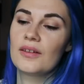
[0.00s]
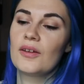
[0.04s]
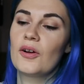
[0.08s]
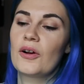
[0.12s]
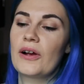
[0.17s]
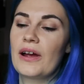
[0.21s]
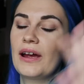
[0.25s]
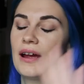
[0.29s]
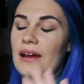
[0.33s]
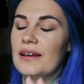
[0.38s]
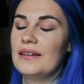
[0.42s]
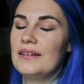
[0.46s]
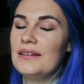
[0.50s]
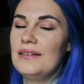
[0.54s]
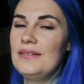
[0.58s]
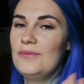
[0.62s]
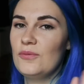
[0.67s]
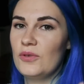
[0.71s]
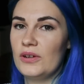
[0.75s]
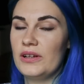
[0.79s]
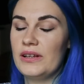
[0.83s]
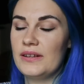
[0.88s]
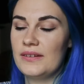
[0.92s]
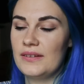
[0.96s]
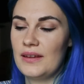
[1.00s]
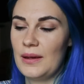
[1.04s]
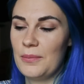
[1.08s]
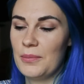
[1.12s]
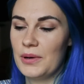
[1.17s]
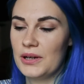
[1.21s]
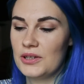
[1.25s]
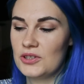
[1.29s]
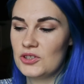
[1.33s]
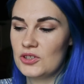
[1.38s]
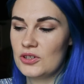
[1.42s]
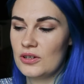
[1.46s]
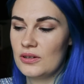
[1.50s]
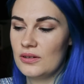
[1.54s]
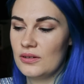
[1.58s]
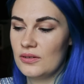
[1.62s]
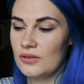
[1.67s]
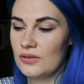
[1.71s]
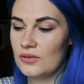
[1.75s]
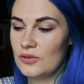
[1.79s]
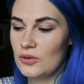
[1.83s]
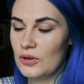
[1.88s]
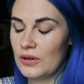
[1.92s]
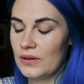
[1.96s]
Okay, I didn't really say much
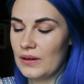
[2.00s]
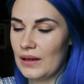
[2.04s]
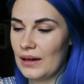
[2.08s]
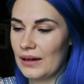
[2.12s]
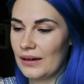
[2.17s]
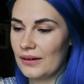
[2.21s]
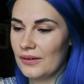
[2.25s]
during that